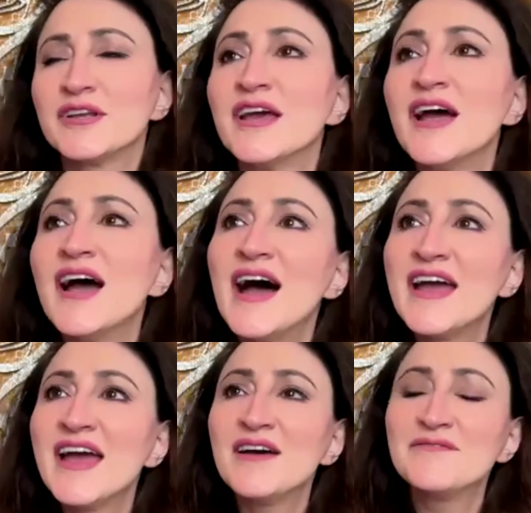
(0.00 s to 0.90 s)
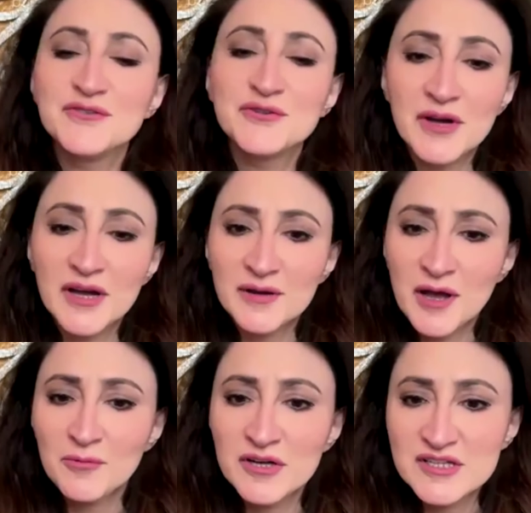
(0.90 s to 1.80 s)
Totally.
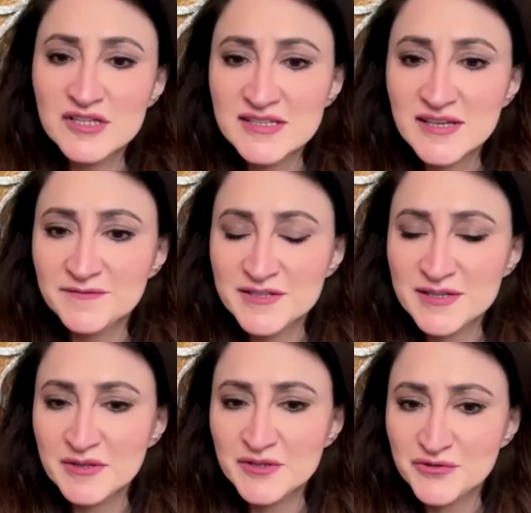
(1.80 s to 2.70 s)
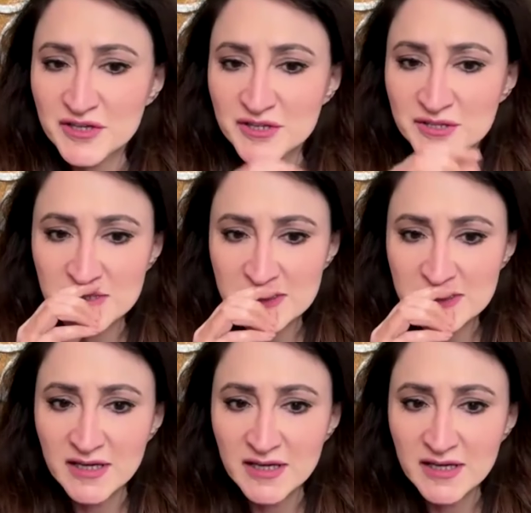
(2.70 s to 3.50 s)
I want to just give some instructions.